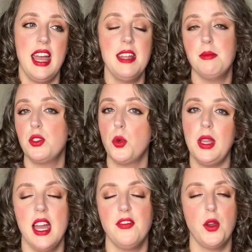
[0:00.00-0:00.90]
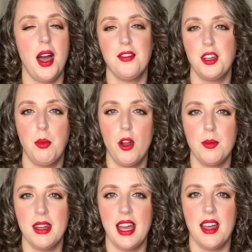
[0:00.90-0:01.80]
in between. If you have an
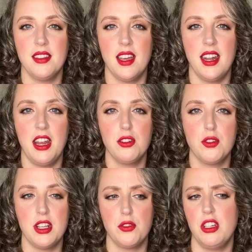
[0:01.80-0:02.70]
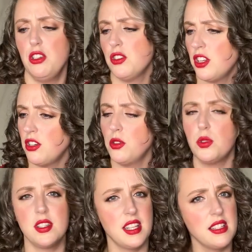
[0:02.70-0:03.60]
appointment at, at, a hairdresser and you start
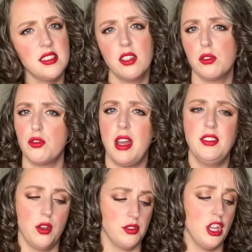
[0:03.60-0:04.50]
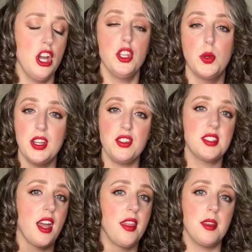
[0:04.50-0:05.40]
noticing single strand knots, you can just
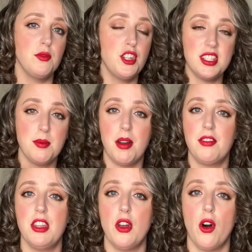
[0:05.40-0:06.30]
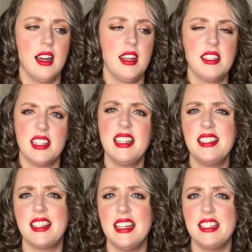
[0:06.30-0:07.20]
cut them just above the knot and it's at
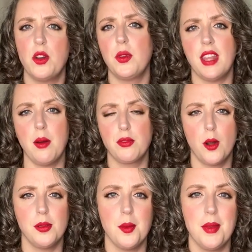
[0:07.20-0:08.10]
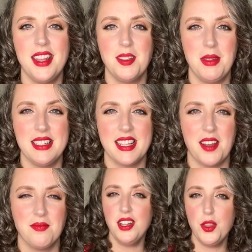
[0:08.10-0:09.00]
least gonna deal with that problem in the
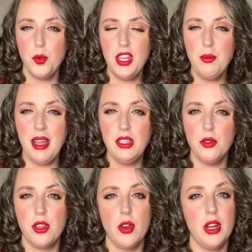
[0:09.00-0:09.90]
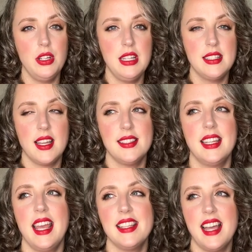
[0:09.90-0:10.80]
meantime. Another way you might know that your hair needs
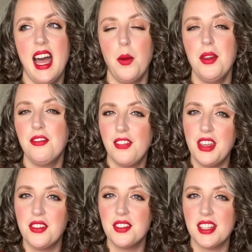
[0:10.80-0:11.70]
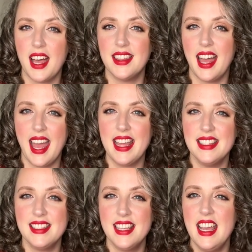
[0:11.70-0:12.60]
cutting is how it feels at the
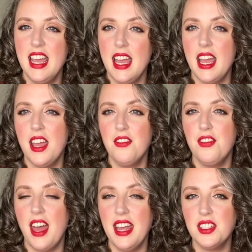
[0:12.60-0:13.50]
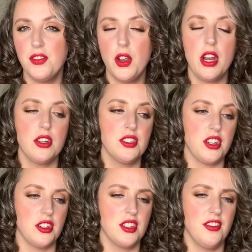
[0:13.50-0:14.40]
ends. If the ends of your hair
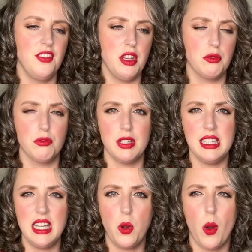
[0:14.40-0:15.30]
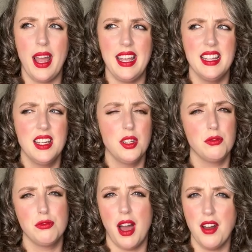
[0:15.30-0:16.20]
start to feel really quite
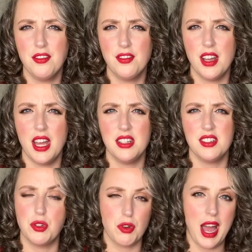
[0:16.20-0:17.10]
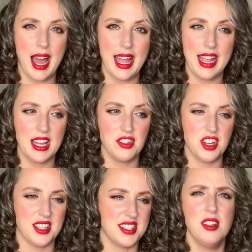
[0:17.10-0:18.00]
rough and dry and
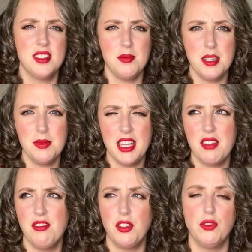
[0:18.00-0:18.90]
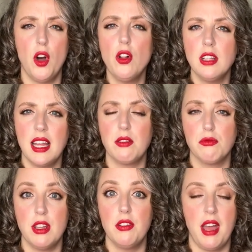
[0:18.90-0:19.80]
just sometimes they can feel not like
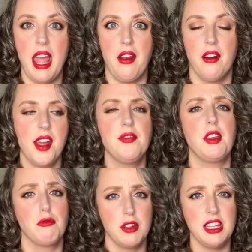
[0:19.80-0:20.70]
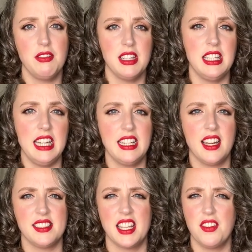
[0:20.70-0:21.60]
real hair if they really really need
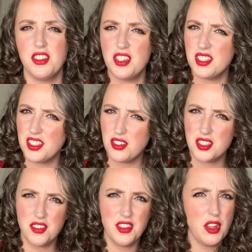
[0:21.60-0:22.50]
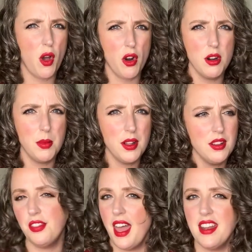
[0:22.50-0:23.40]
cutting if it just starts to feel
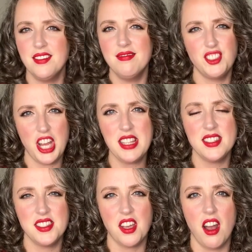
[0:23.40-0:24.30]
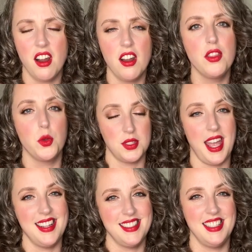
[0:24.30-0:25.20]
horrible then chances are those
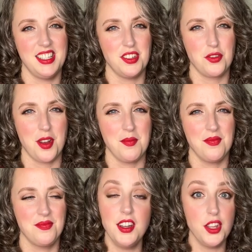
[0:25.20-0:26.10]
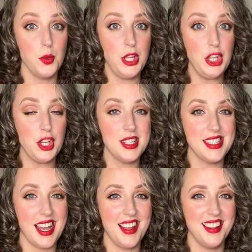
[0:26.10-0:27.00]
ends need a trim another way you can
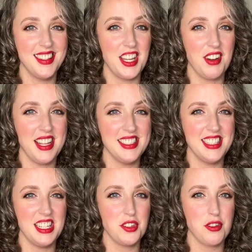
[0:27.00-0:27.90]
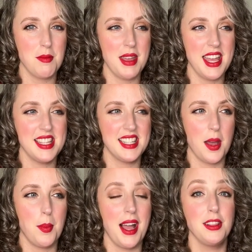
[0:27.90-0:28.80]
tell that your ends need a trim is
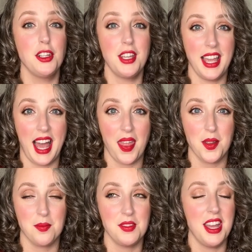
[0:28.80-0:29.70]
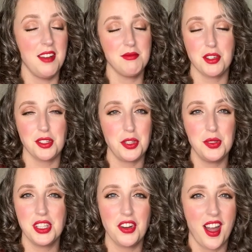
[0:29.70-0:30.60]
by looking at them yep just
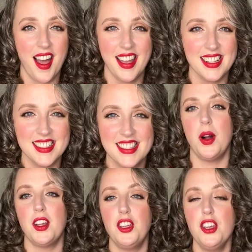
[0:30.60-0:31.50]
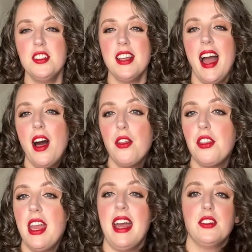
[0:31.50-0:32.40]
using your eyes a good
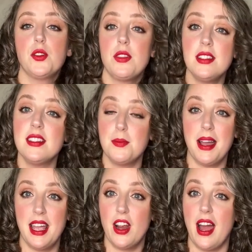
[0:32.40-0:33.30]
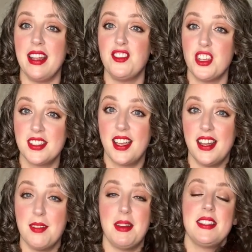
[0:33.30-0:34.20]
healthy end so this is my hair I just cut
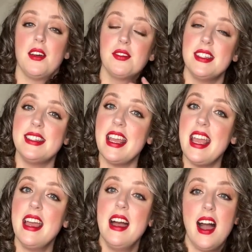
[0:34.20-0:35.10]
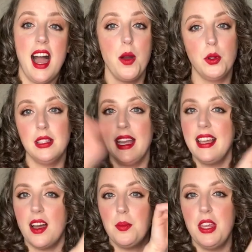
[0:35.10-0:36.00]
it myself today I will
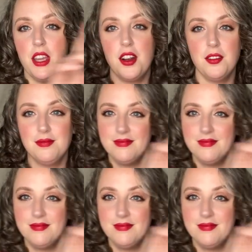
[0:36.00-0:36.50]
link up here